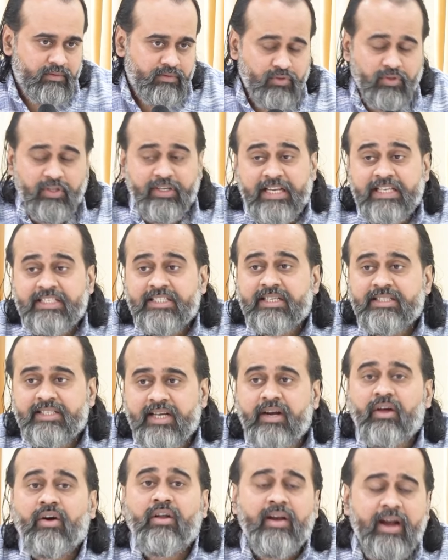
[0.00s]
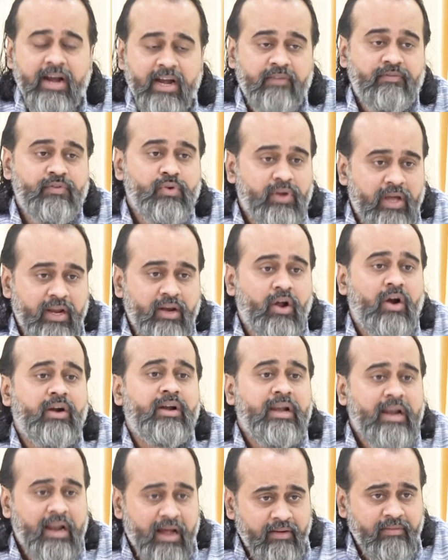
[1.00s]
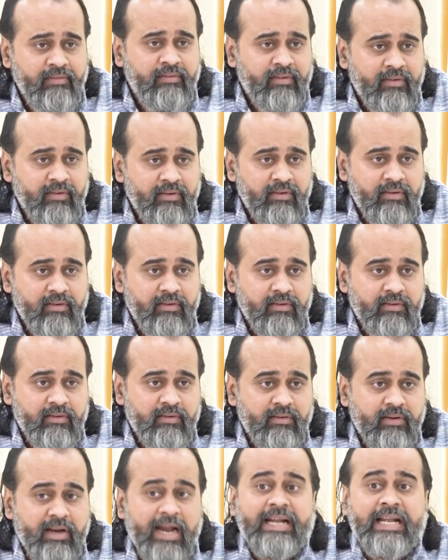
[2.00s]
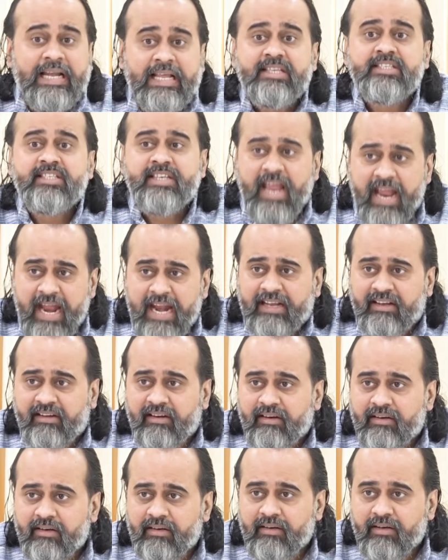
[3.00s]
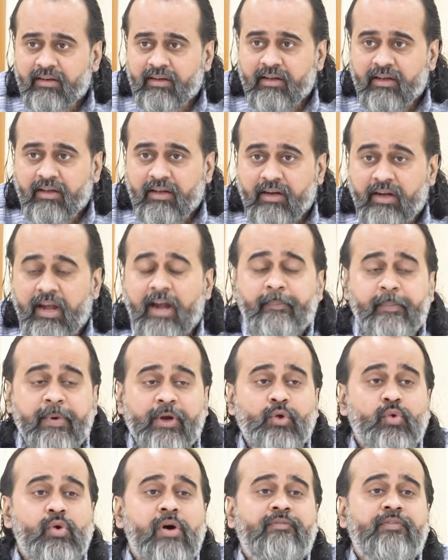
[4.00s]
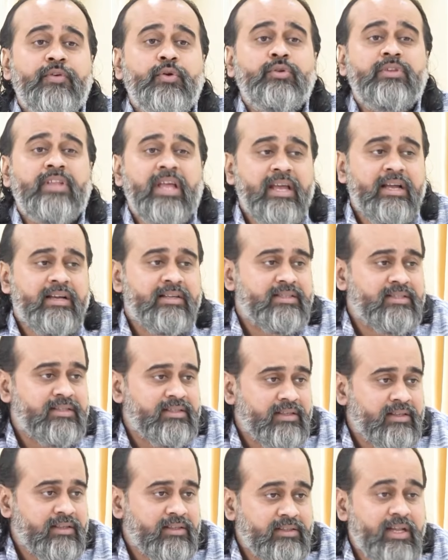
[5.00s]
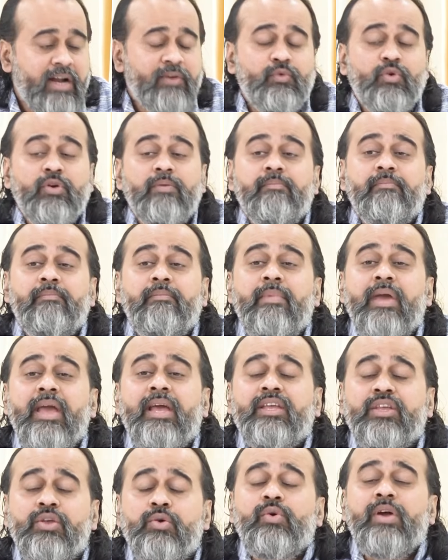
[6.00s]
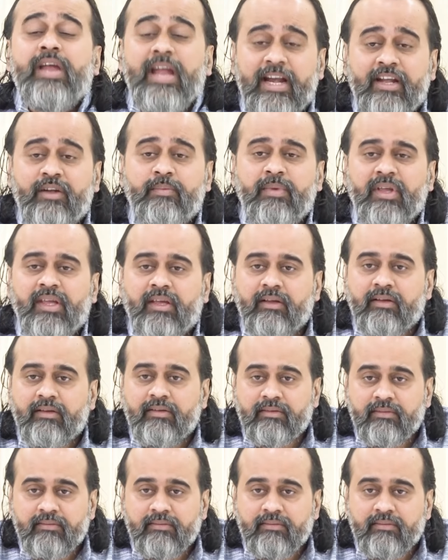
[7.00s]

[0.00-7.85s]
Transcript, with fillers: So the teacher said, All right, if you cannot love, at least hate. Let me do a few things that would make you hate me.